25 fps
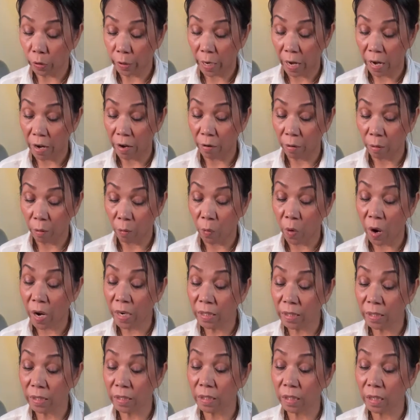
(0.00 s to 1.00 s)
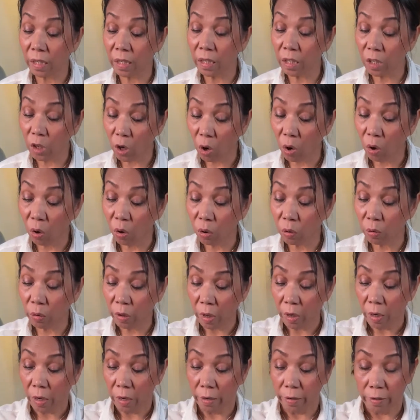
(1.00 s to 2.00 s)
Okay, once it's in the cold,
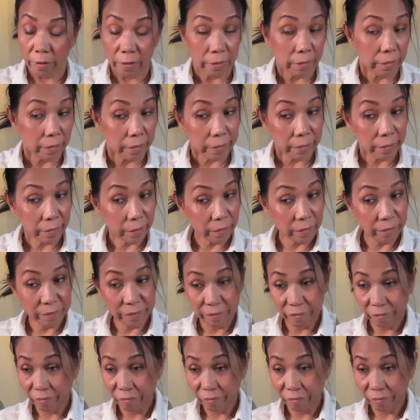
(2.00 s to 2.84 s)
um,